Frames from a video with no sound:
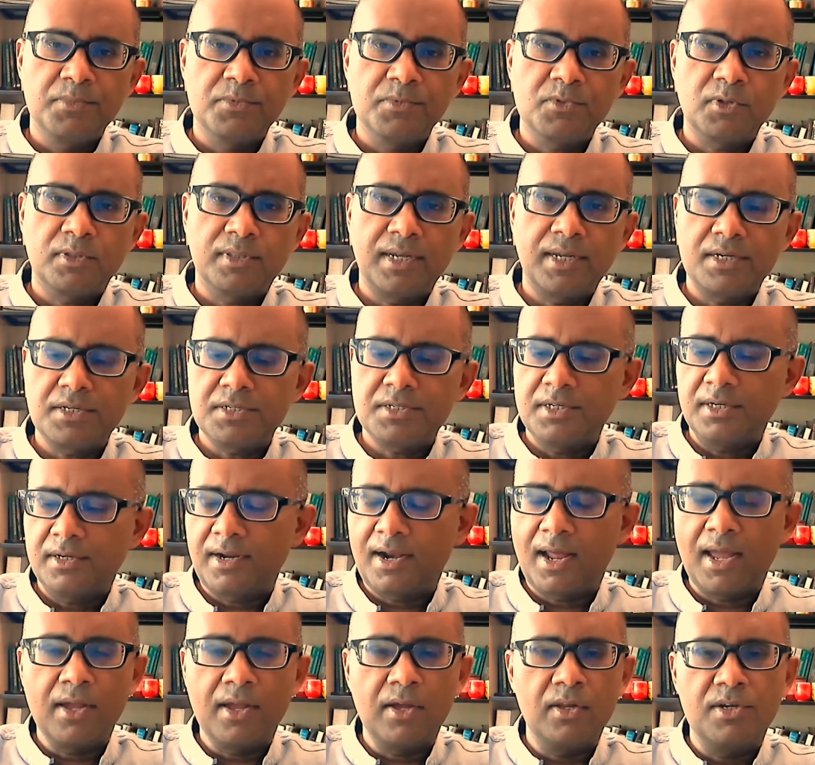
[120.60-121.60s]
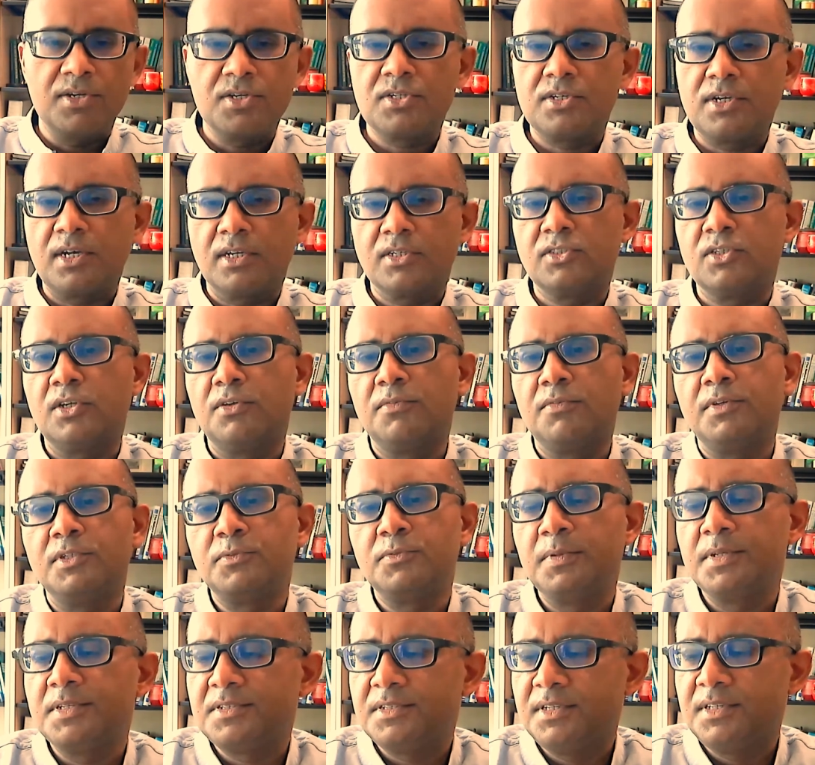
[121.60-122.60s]
So that's a triangular structure which
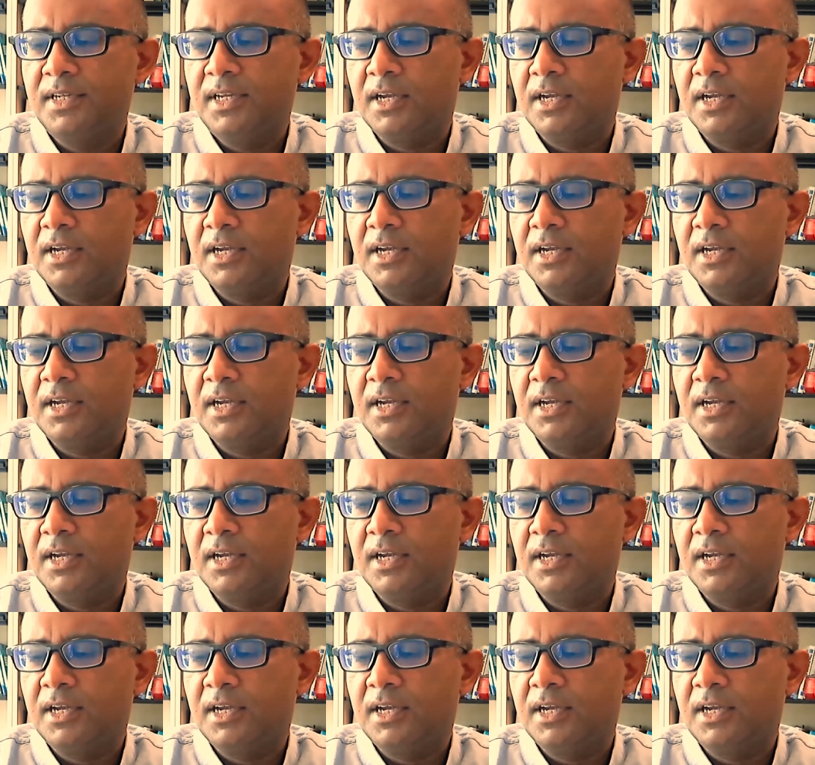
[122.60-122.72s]
we see